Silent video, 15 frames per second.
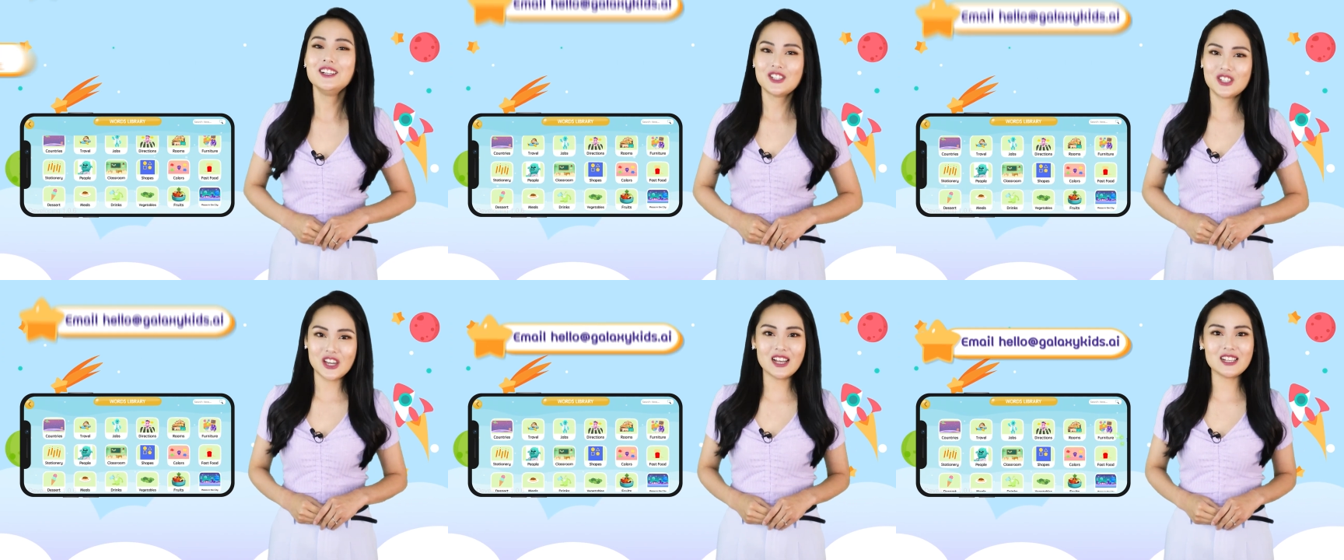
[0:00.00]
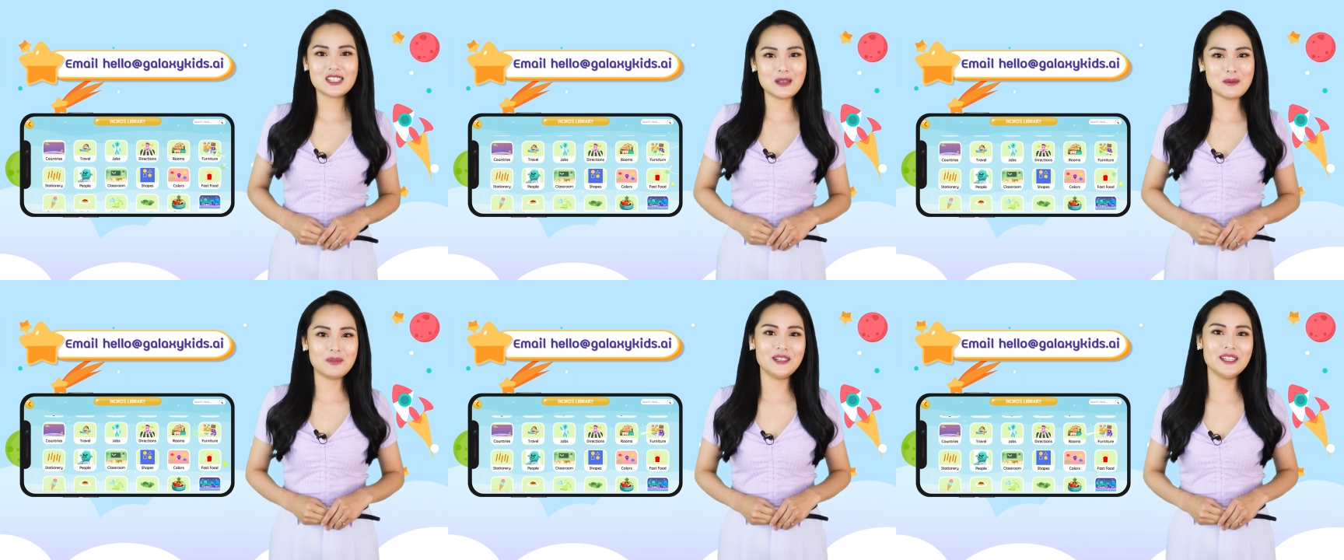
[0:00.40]
Just
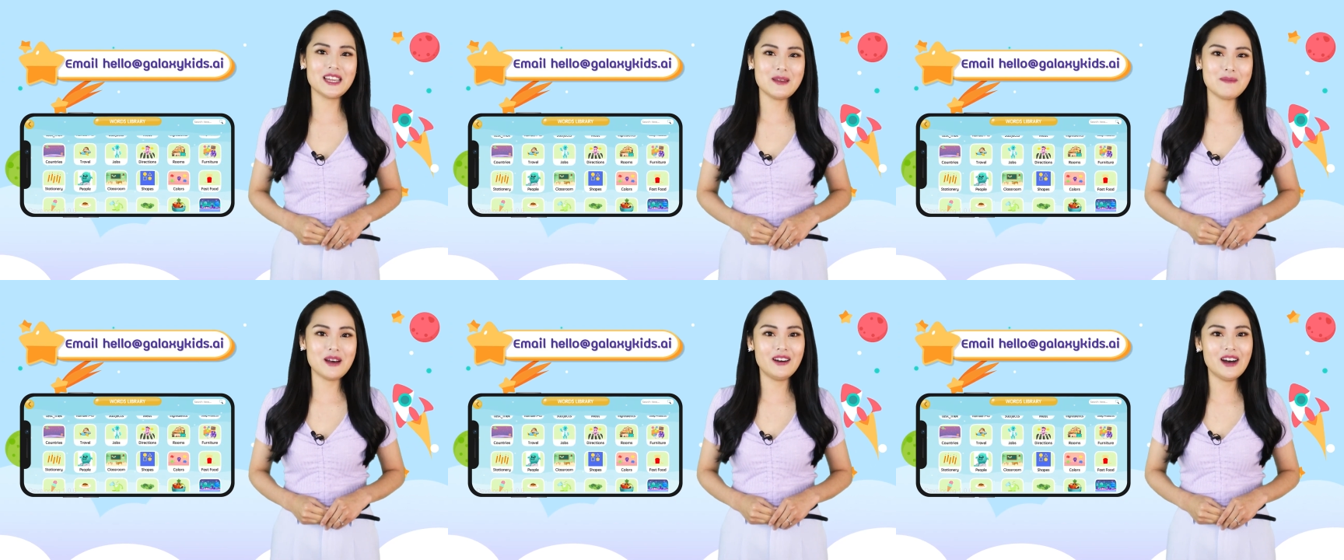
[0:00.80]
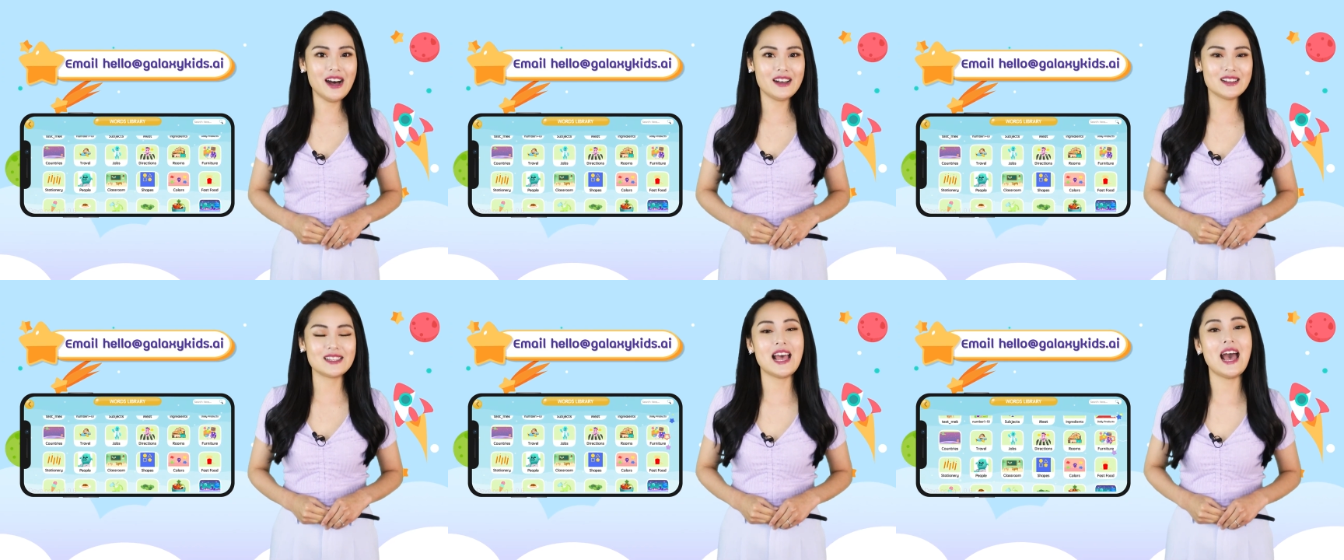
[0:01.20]
simply email
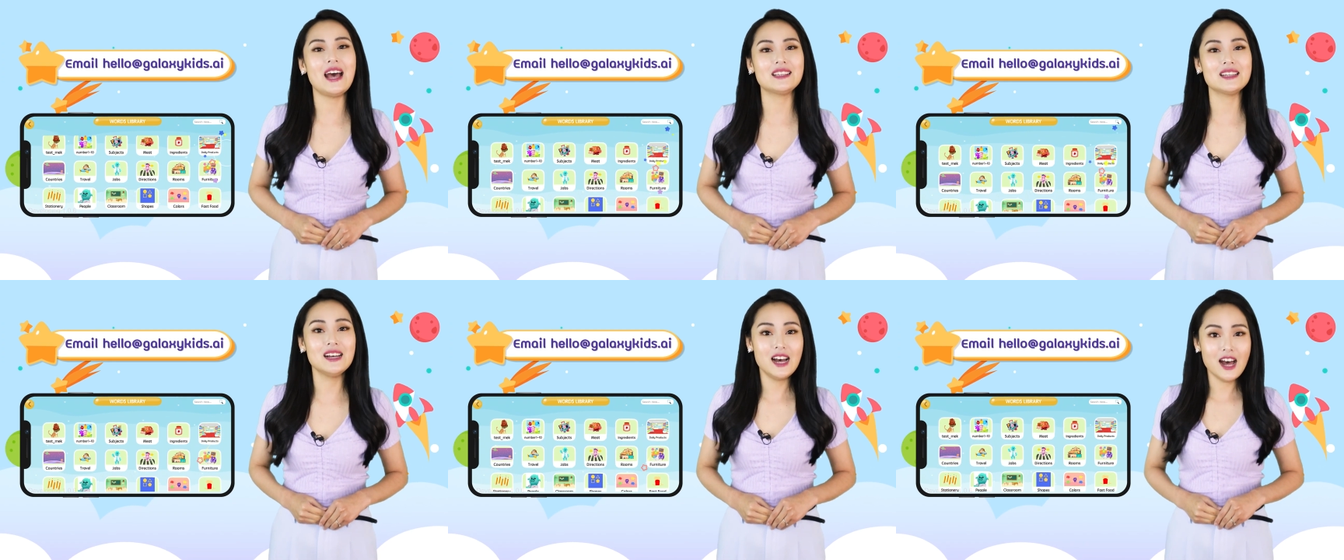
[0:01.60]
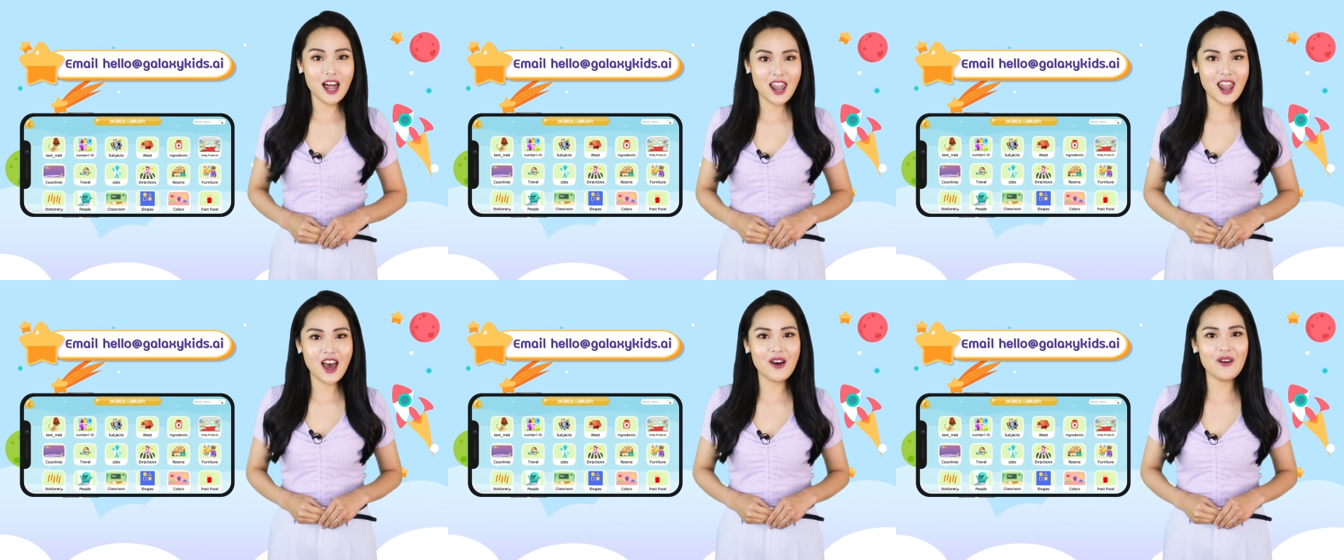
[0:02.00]
us at
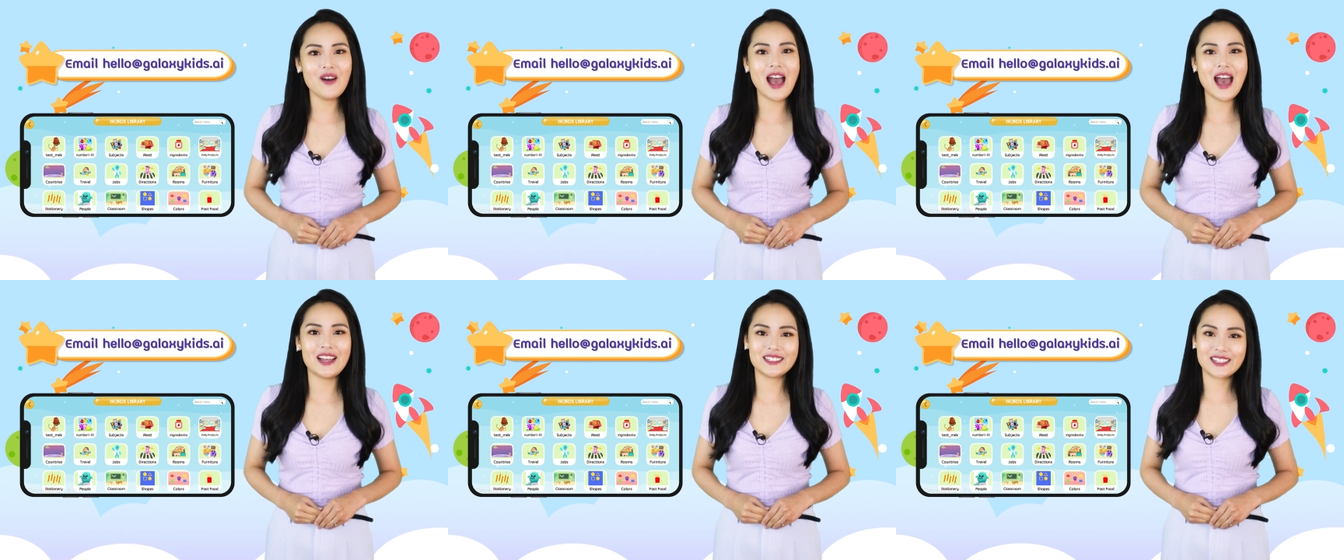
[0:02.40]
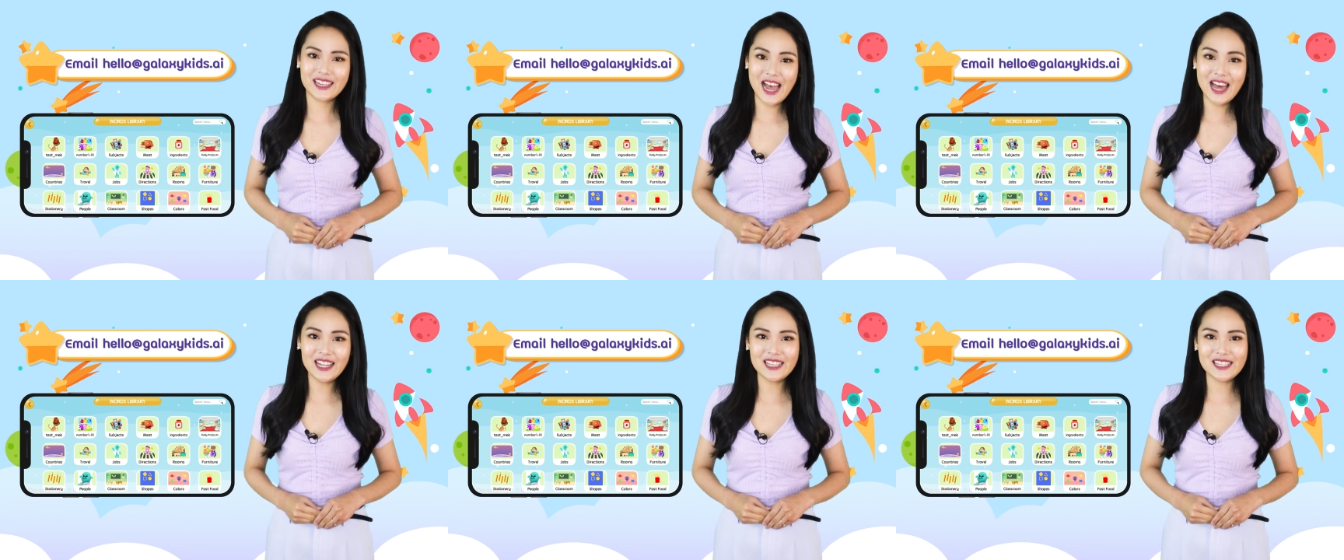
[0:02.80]

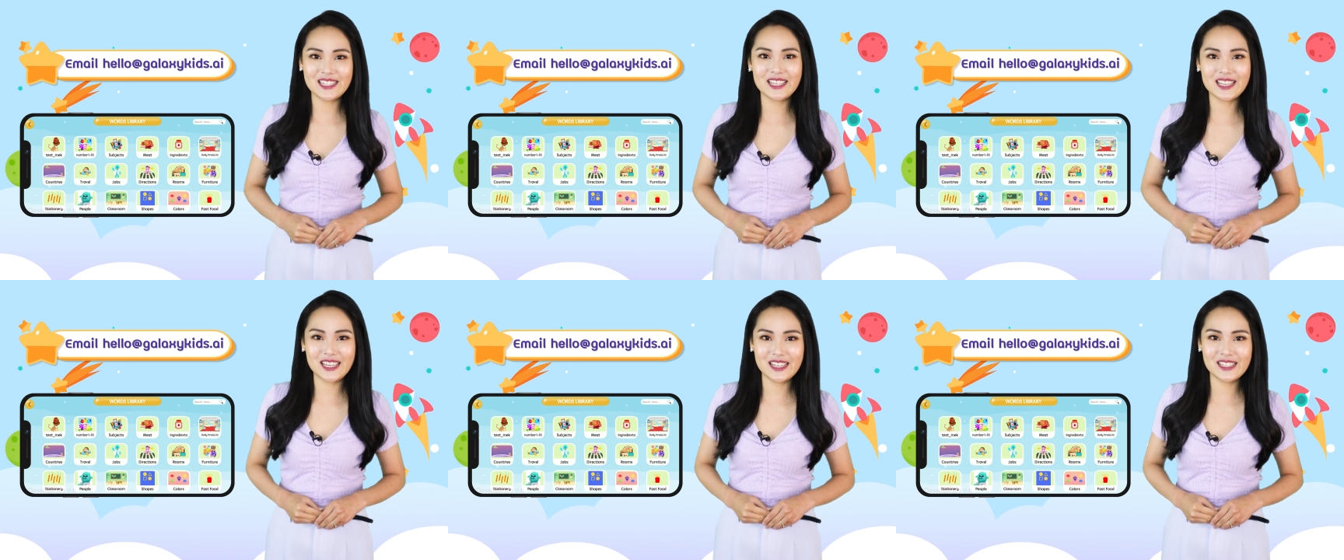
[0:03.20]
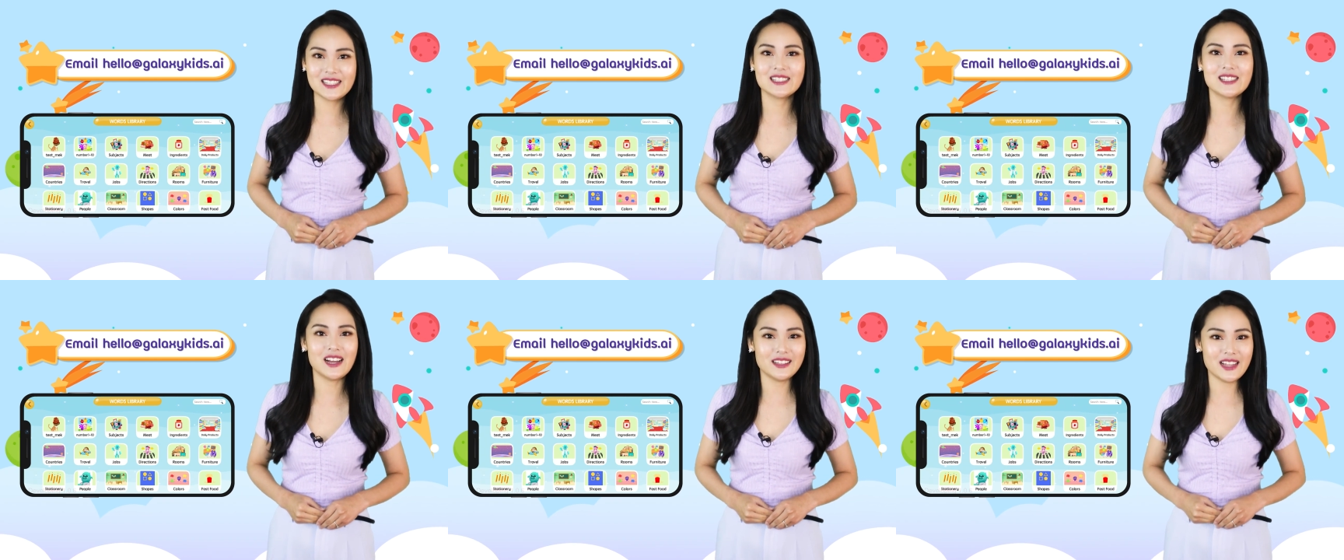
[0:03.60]

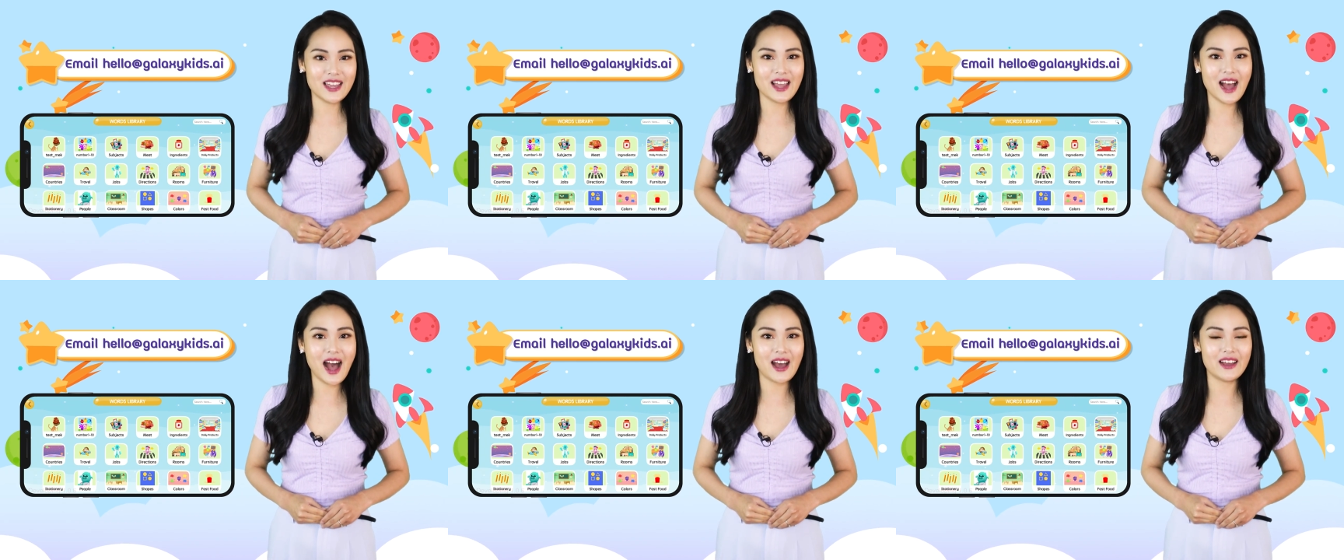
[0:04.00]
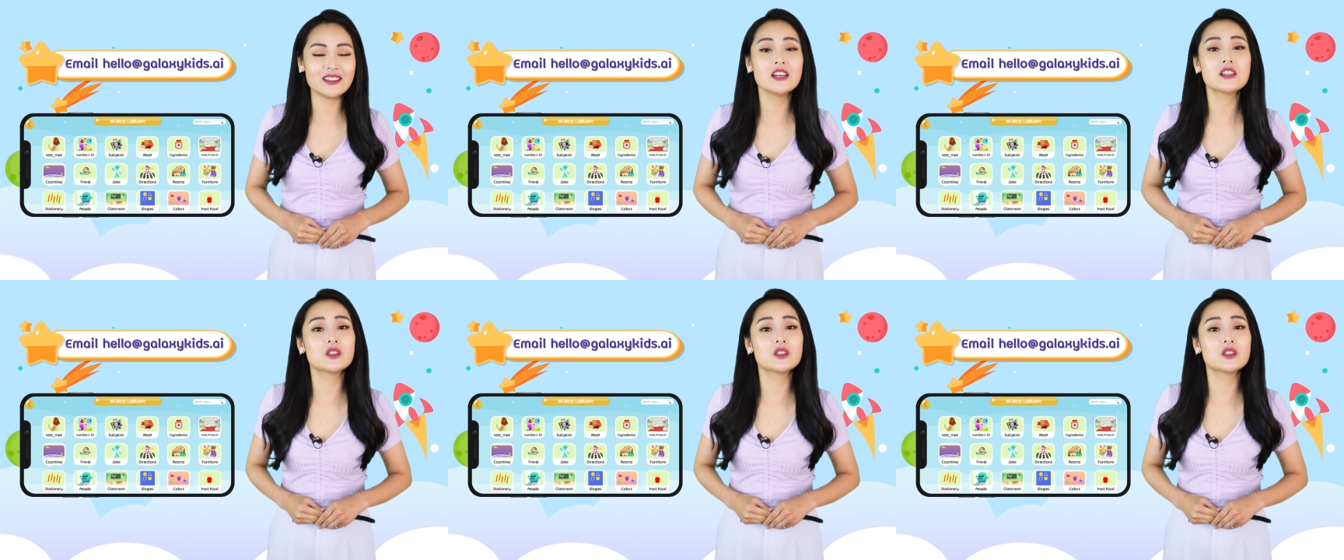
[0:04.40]
hello@galaxykids.ai